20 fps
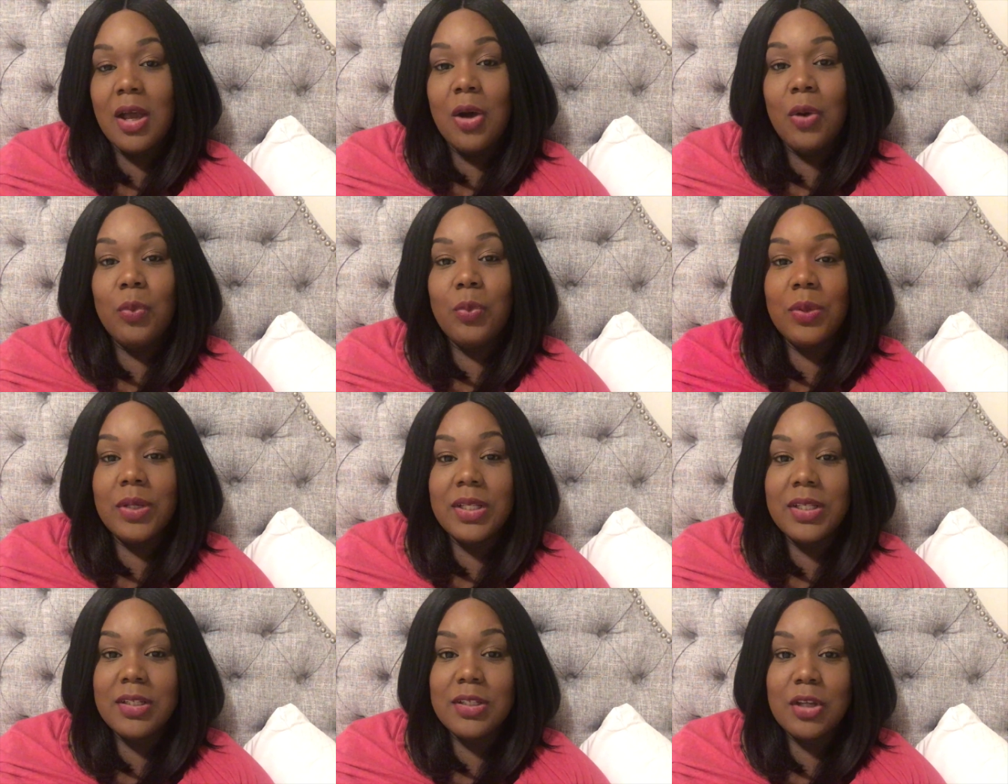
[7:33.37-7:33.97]

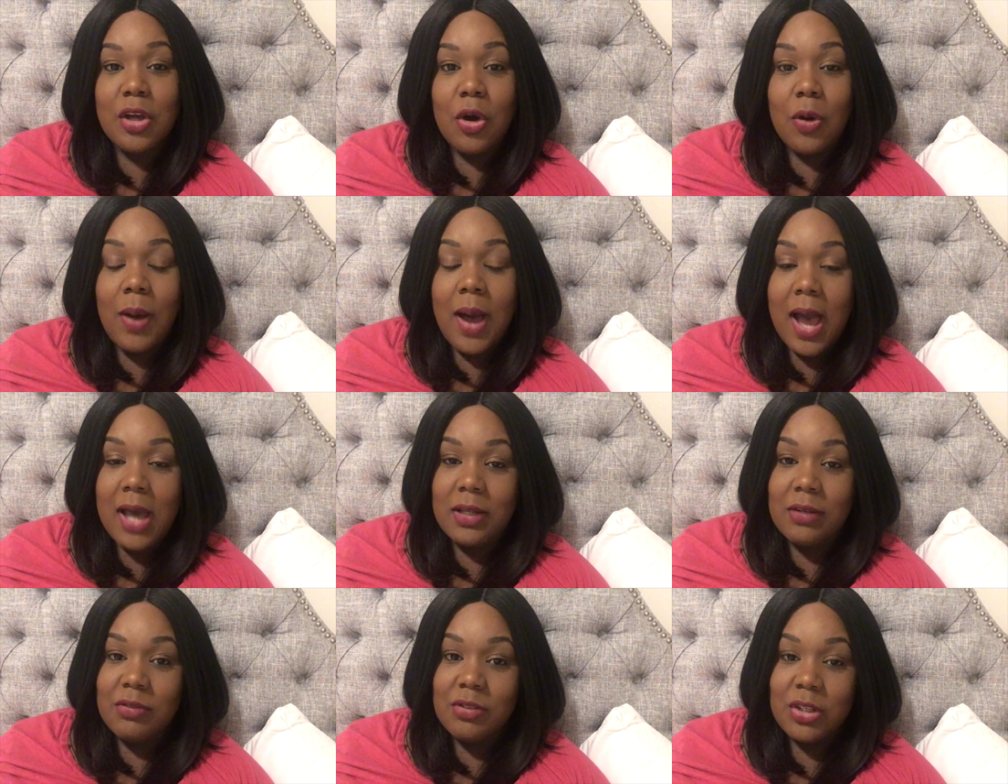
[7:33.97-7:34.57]
wouldn't go
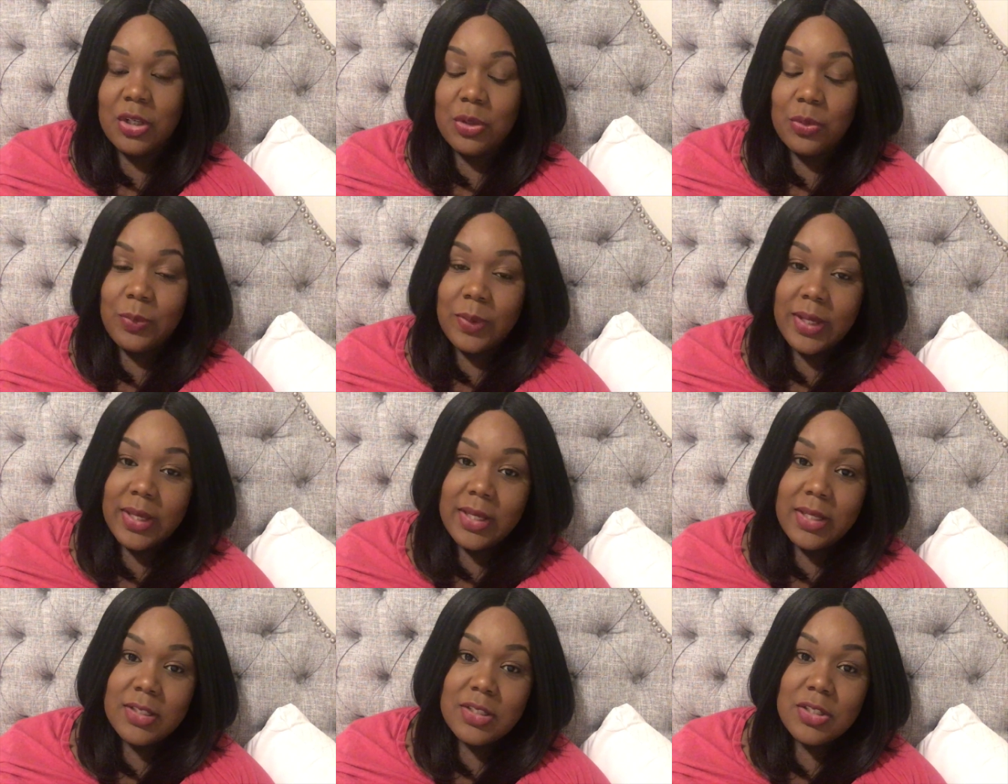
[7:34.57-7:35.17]
out of their
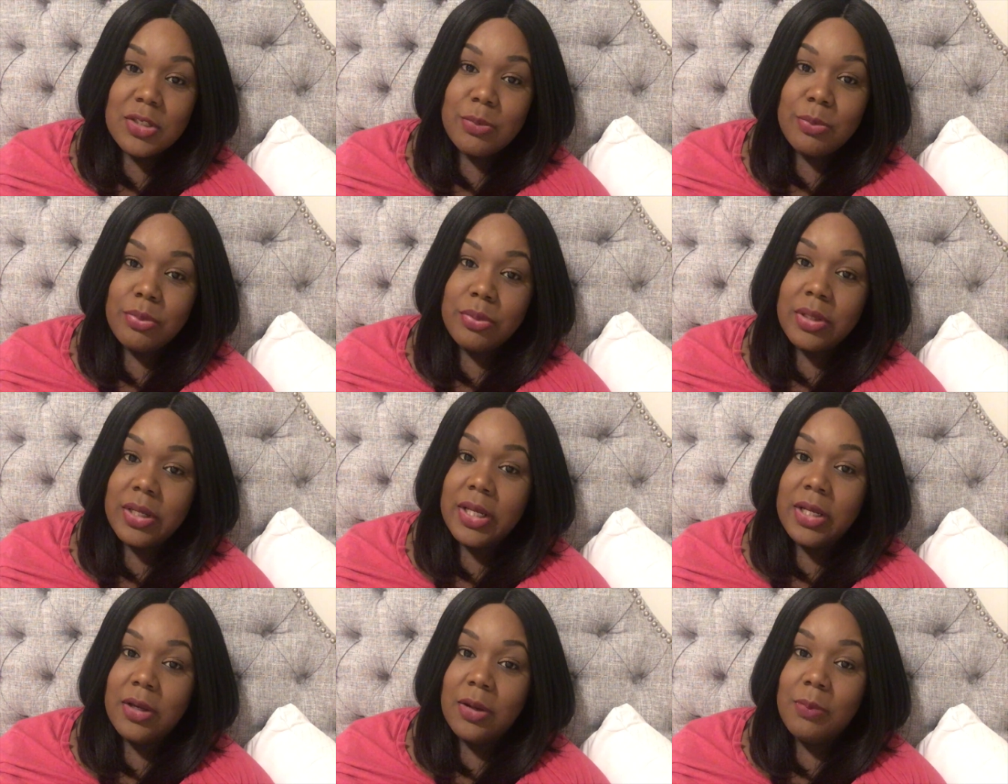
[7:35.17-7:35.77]
way to
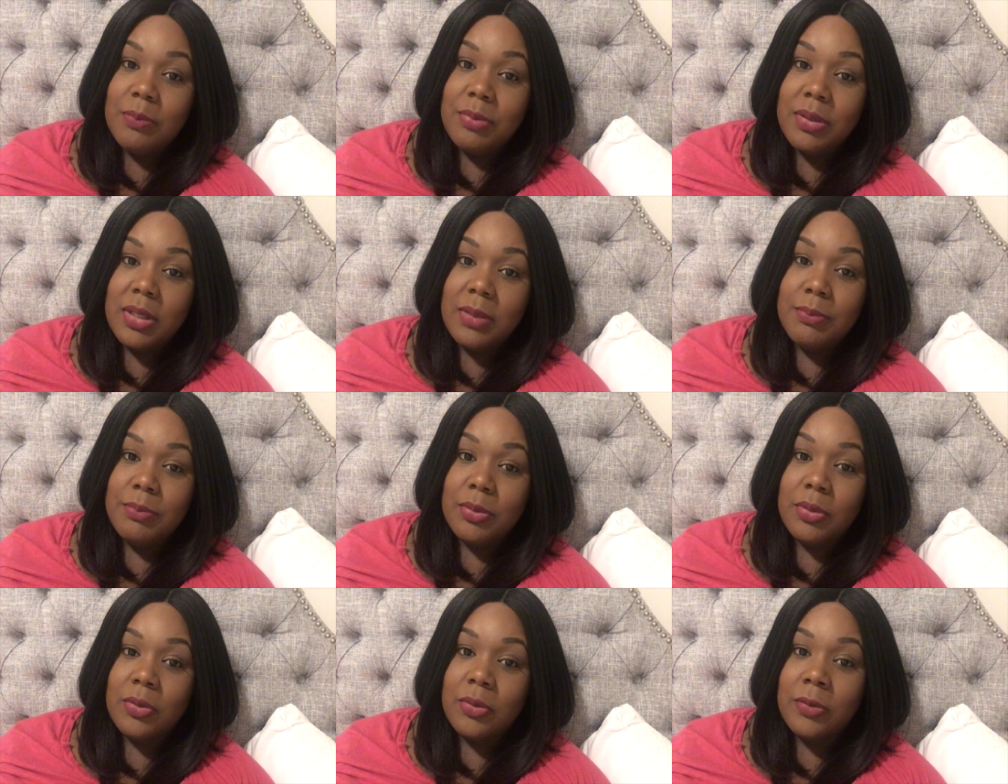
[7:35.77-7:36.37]
prey on
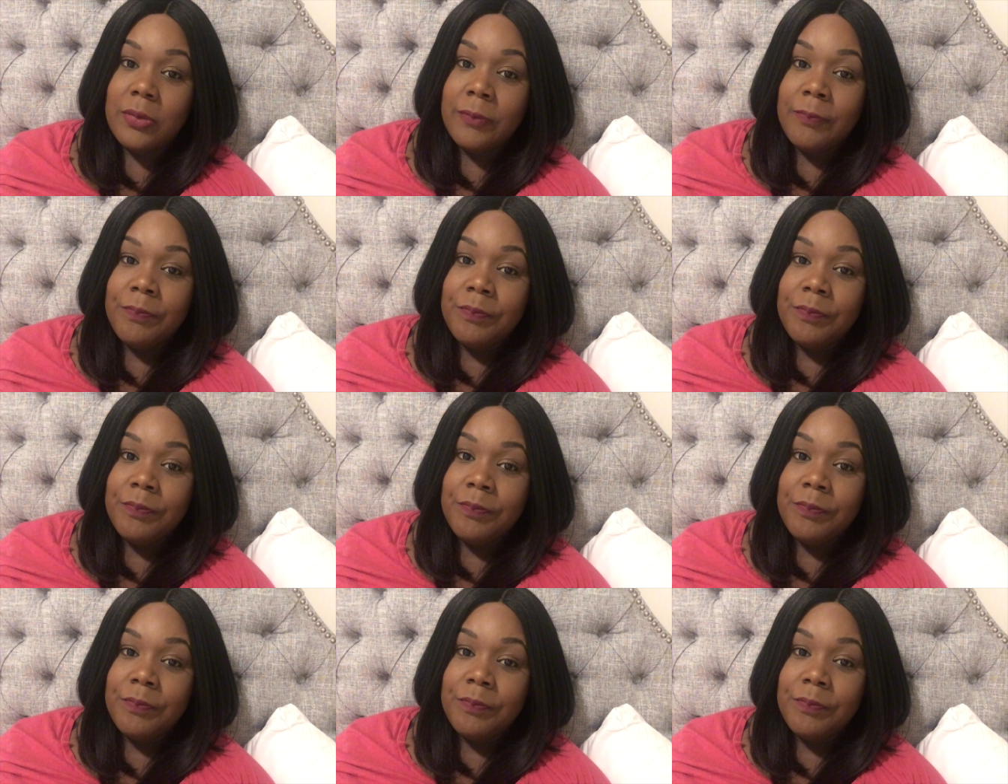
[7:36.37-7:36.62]
people